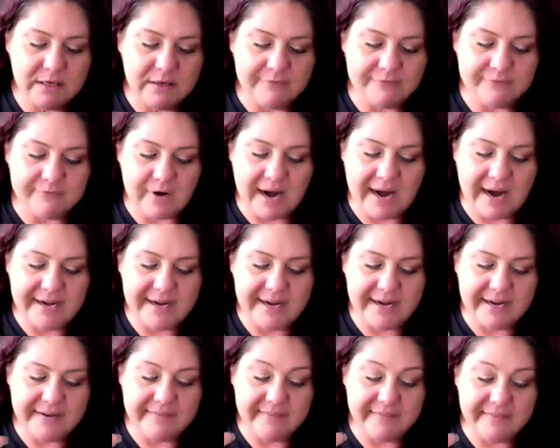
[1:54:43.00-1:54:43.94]
Friday
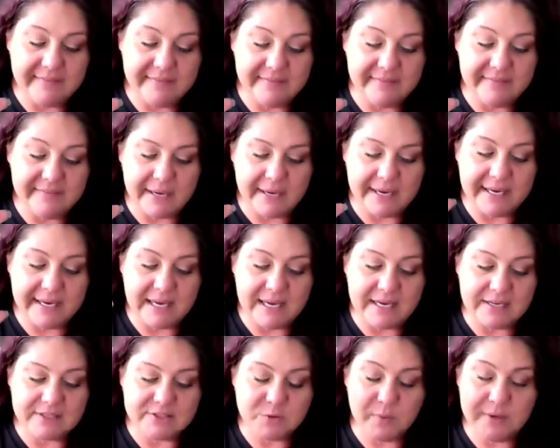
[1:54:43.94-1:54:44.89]
evenings. Oh my
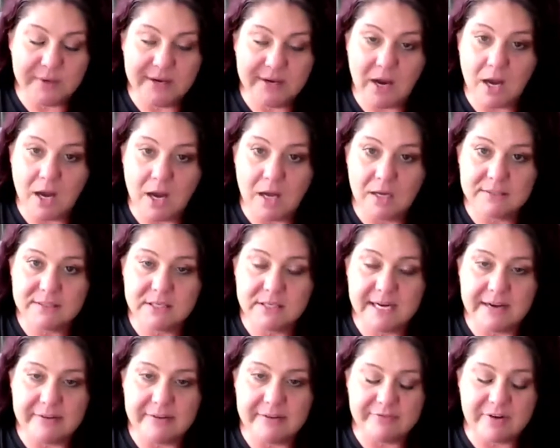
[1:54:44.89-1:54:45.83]
gosh, we alternate
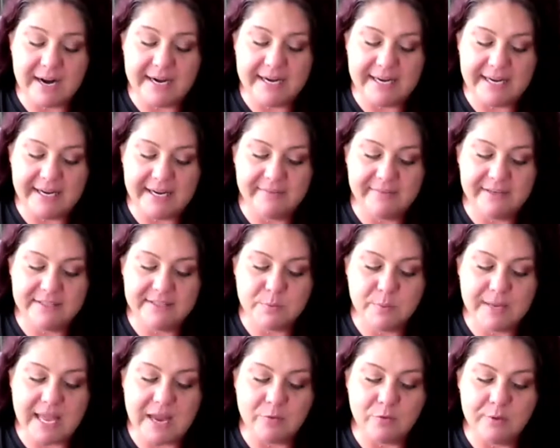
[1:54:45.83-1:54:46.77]
Friday evenings. We
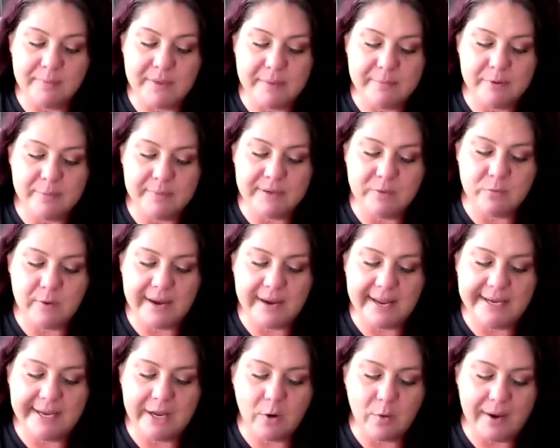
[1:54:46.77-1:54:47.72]
got Remember Me
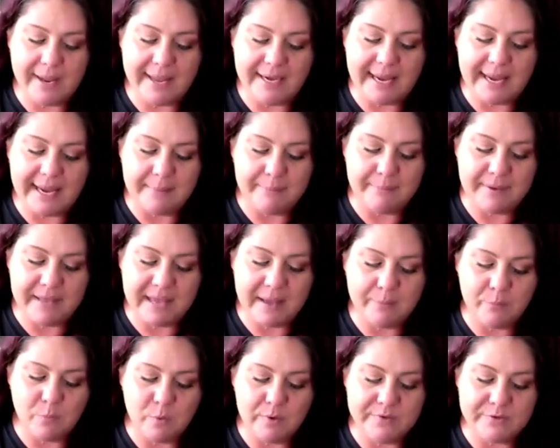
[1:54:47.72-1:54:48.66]
Radio at 8
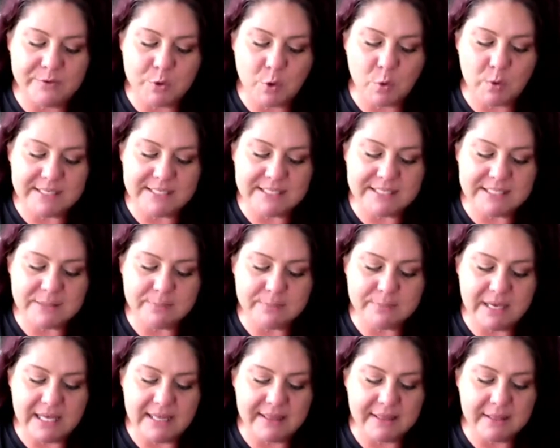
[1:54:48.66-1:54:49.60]
p.m. with Tori
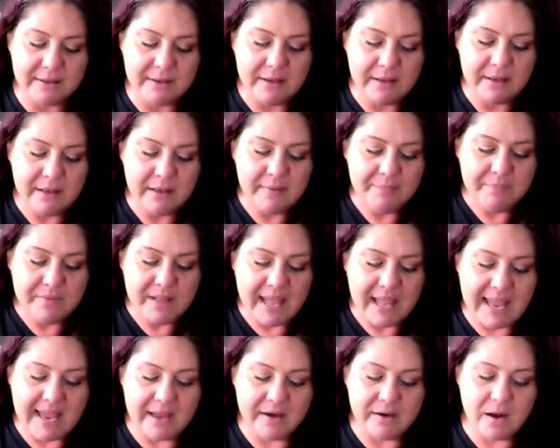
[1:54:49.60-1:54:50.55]
Smith
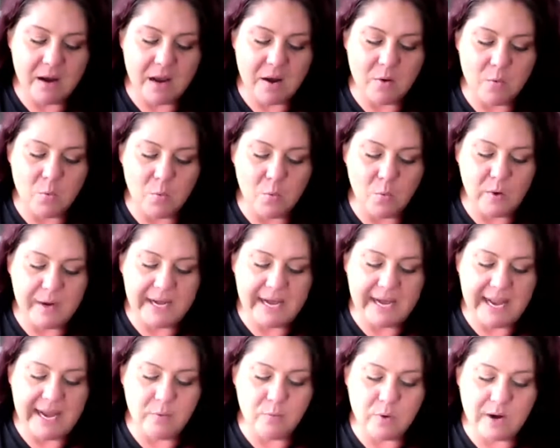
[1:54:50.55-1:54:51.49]
and
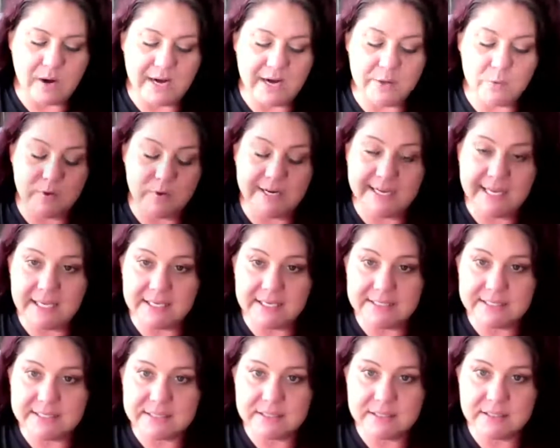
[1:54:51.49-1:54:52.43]
Renee
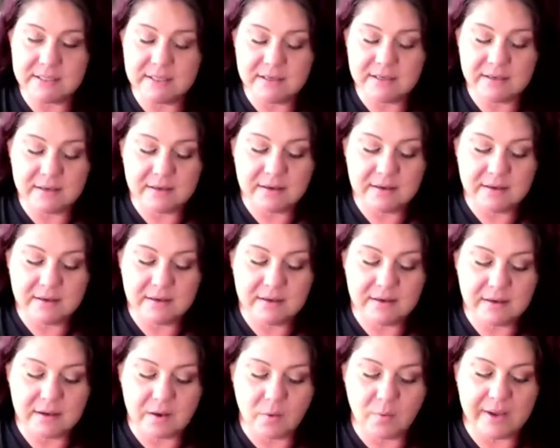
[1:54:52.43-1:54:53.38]
Rodriguez.
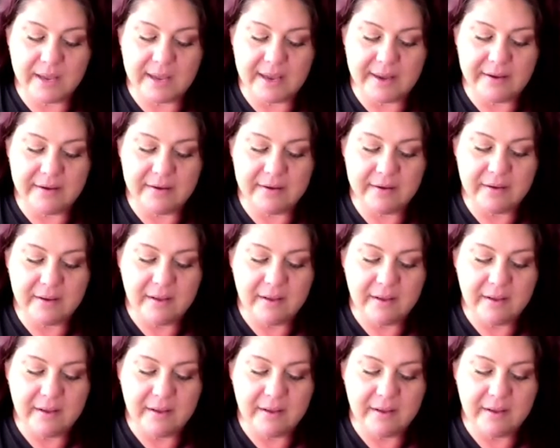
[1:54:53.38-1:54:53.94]
Okay.